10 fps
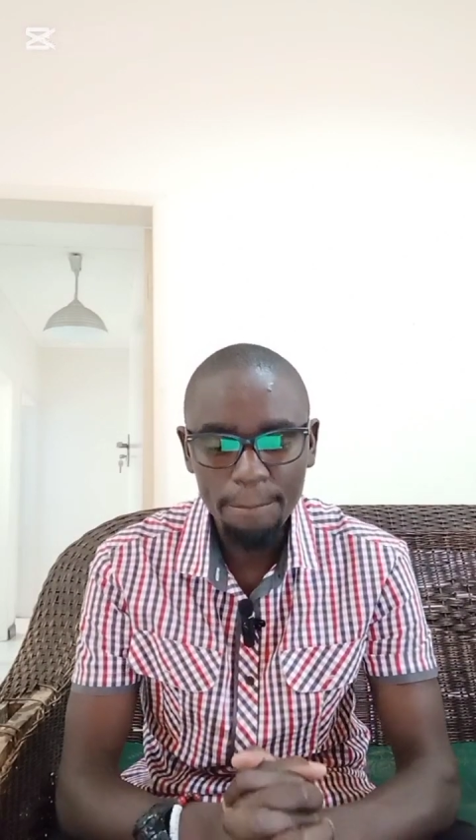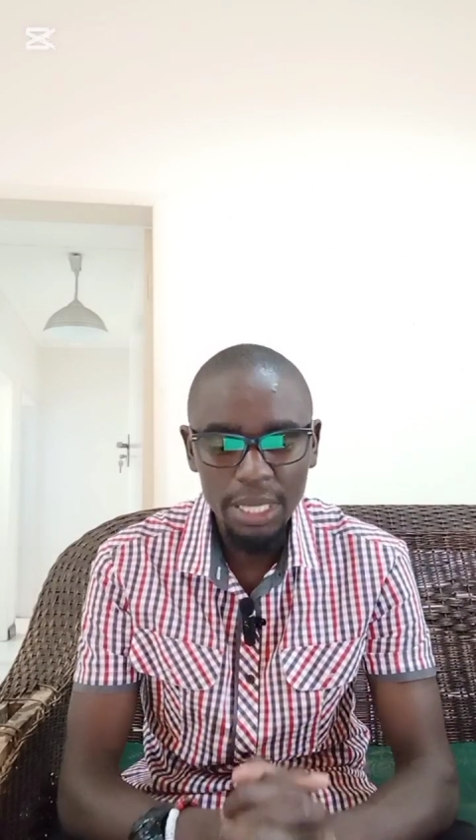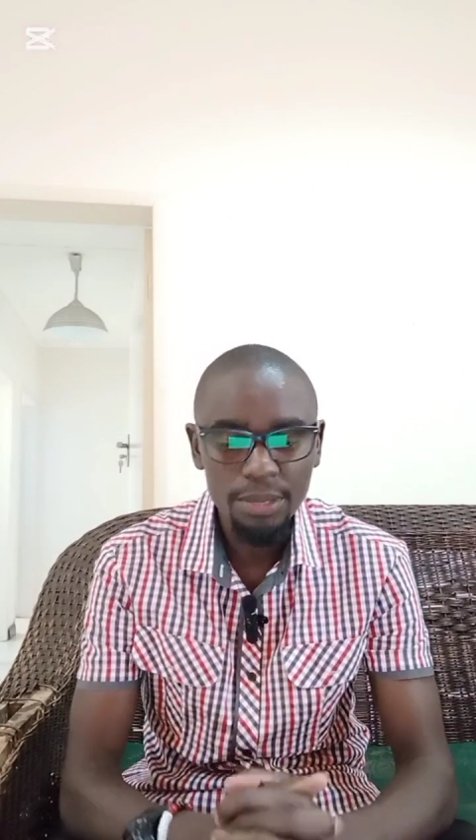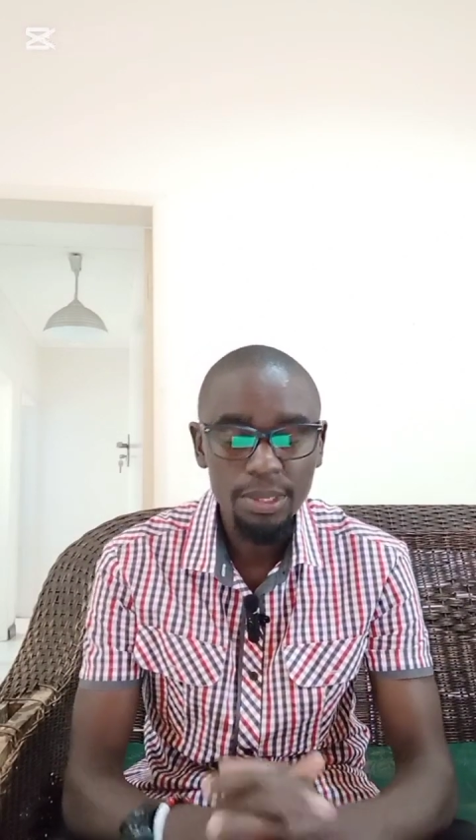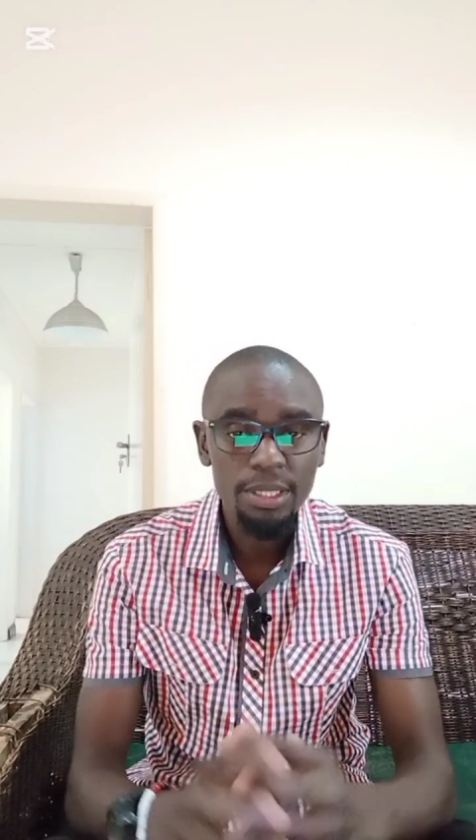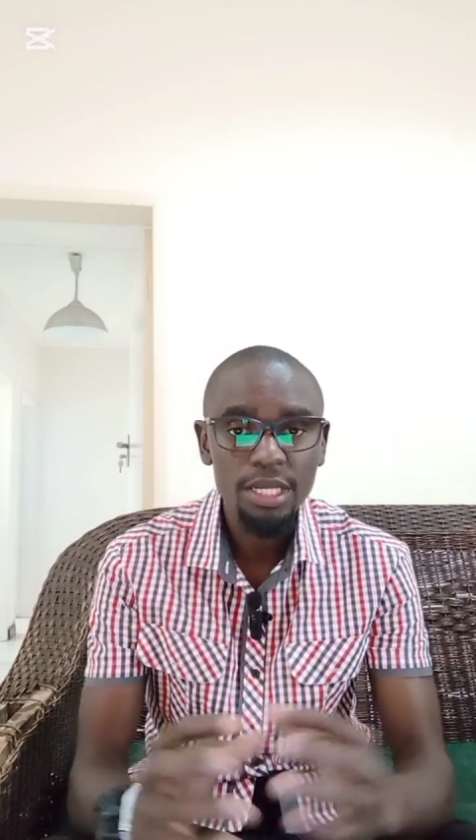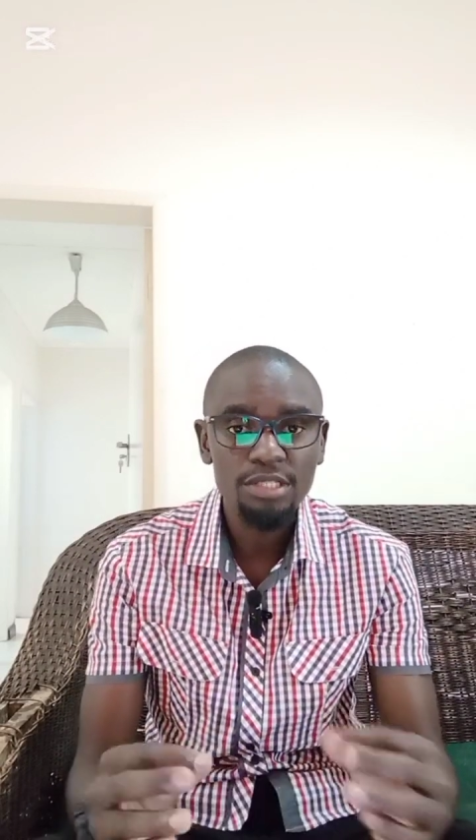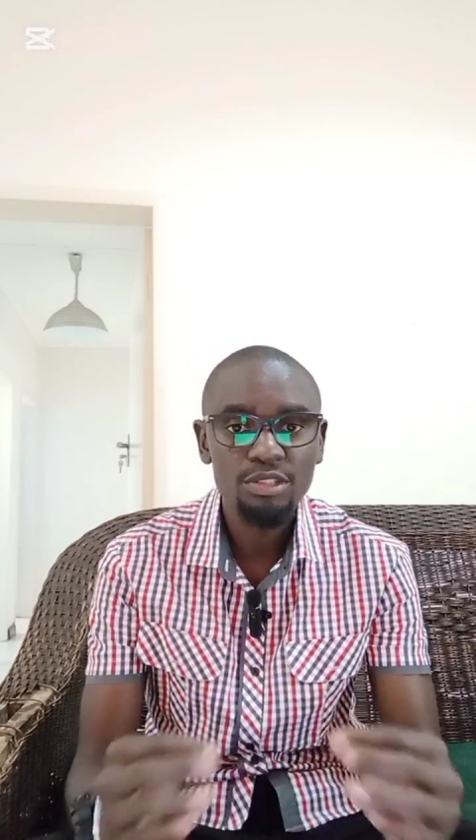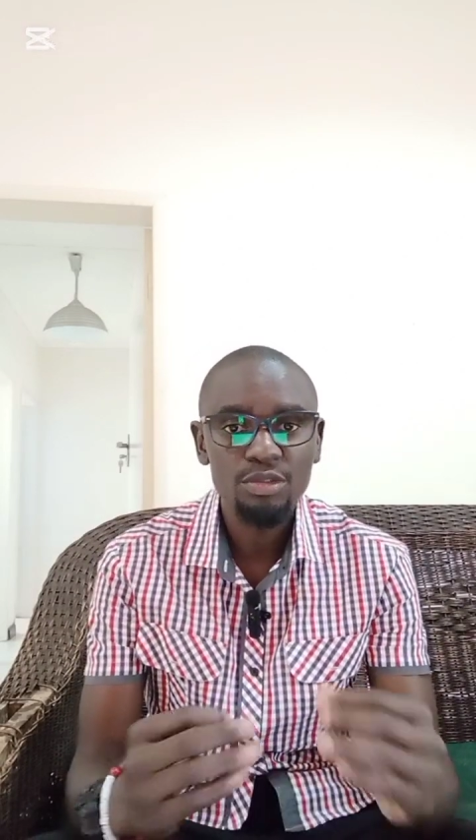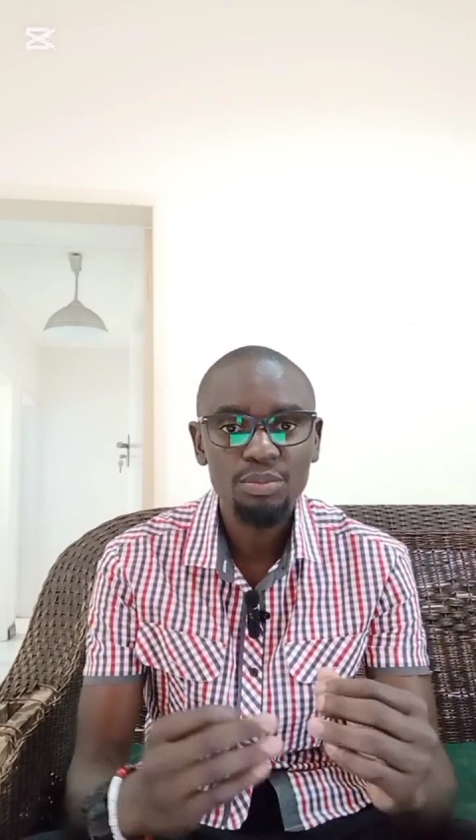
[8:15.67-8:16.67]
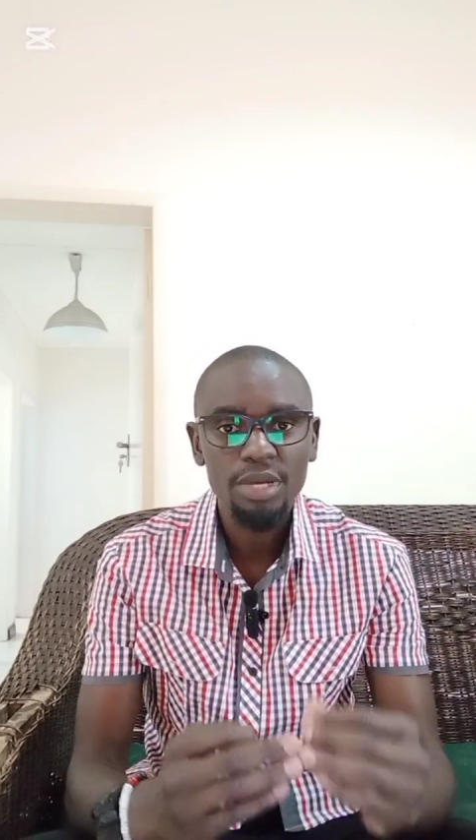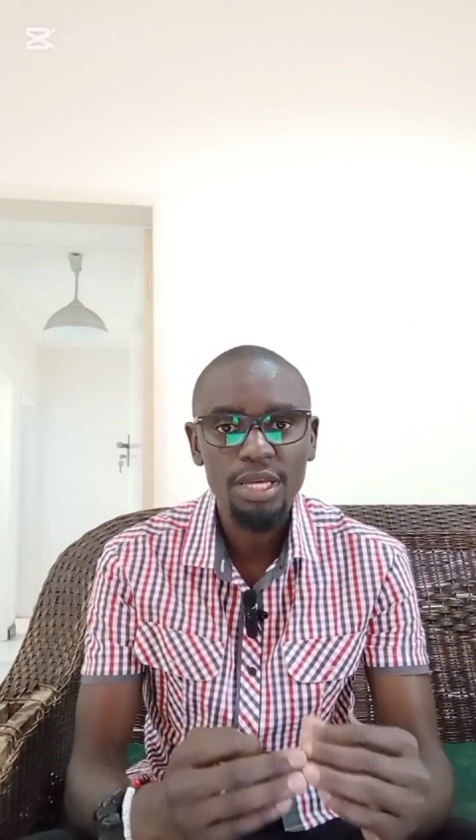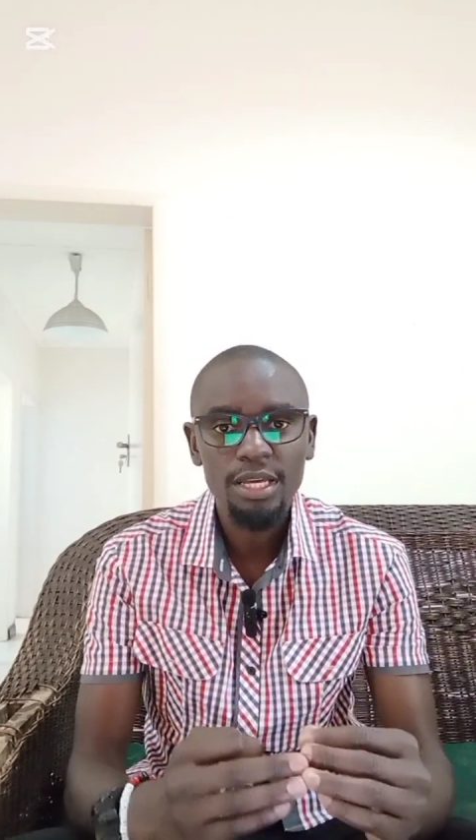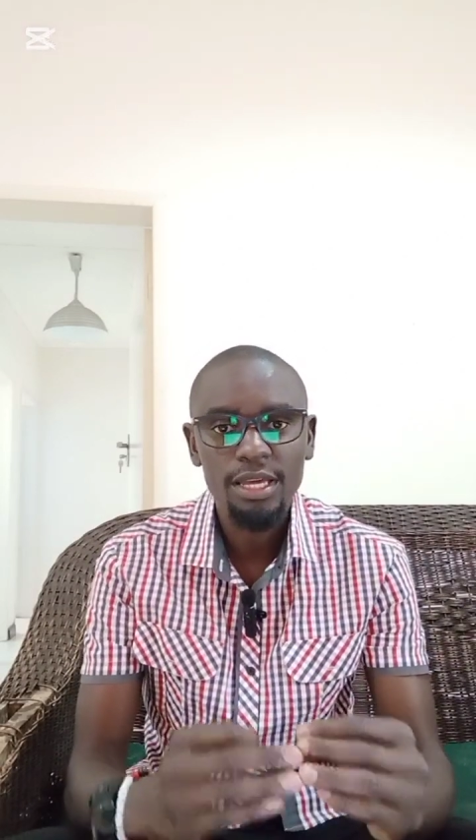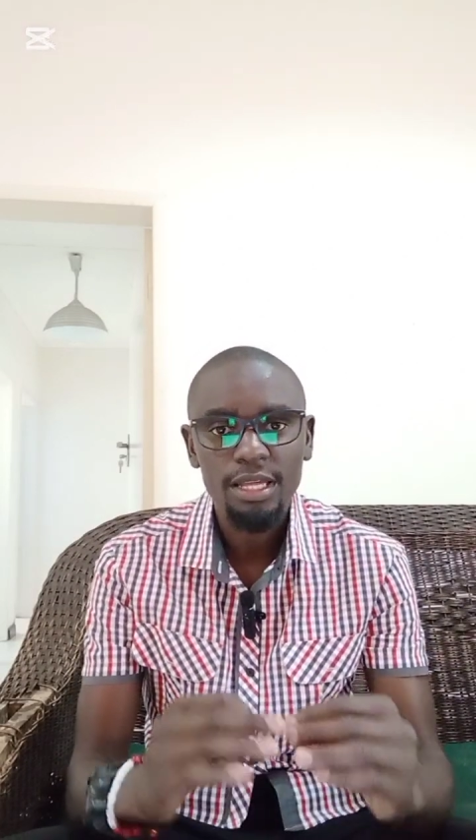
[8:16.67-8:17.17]
but needs to
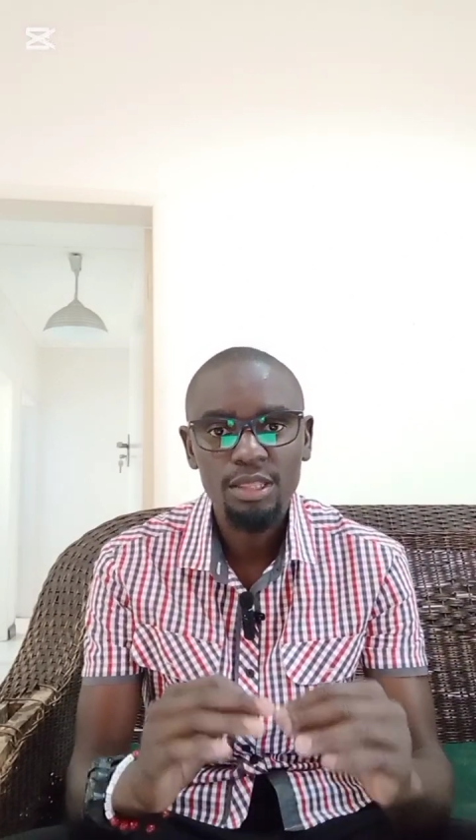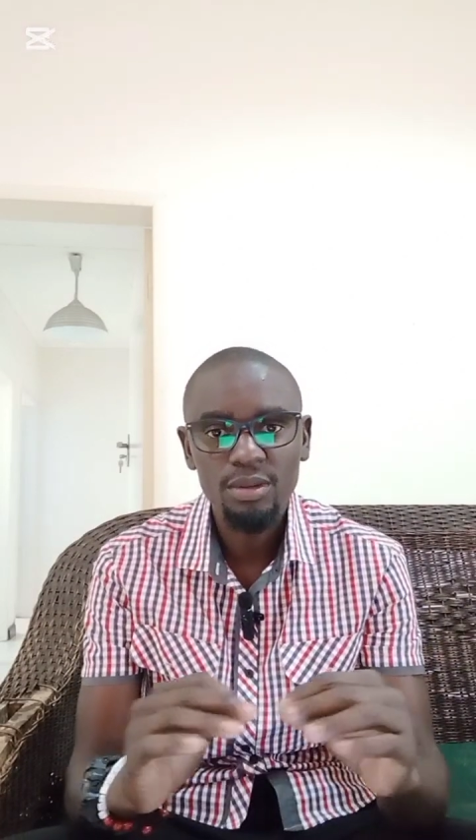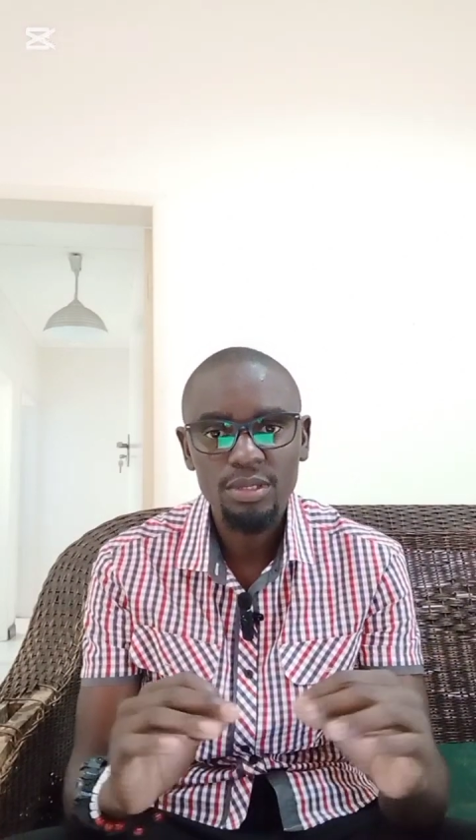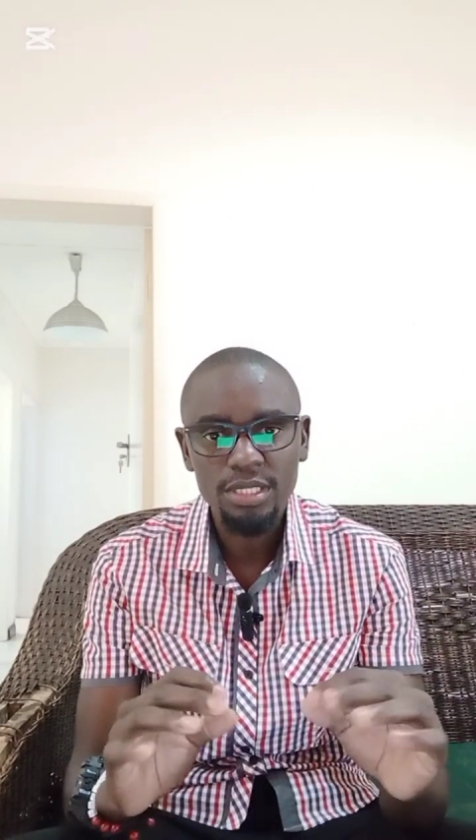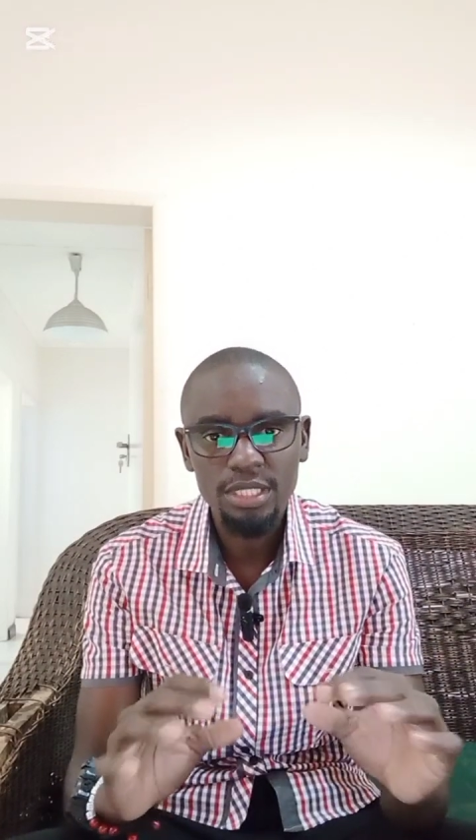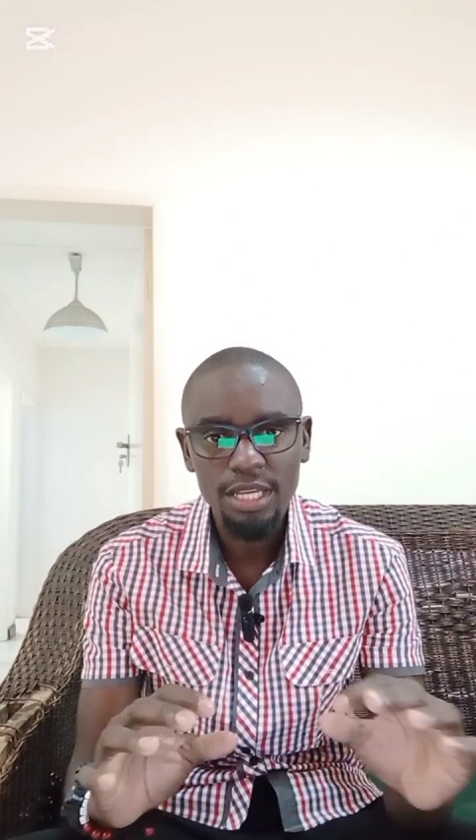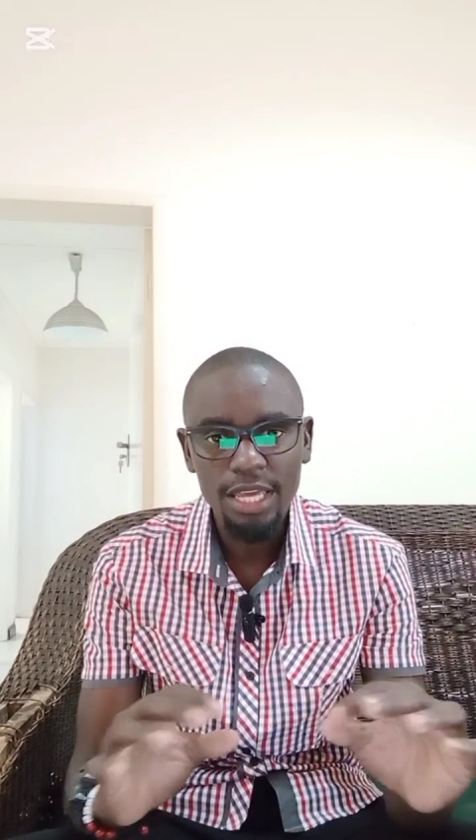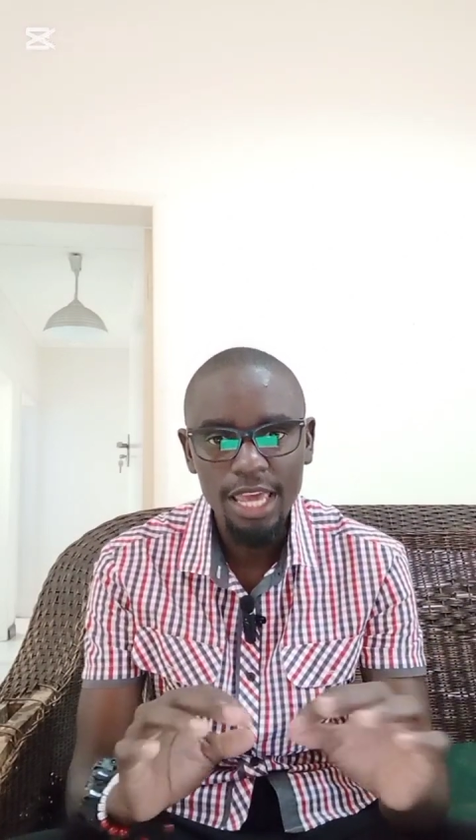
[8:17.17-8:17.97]
make those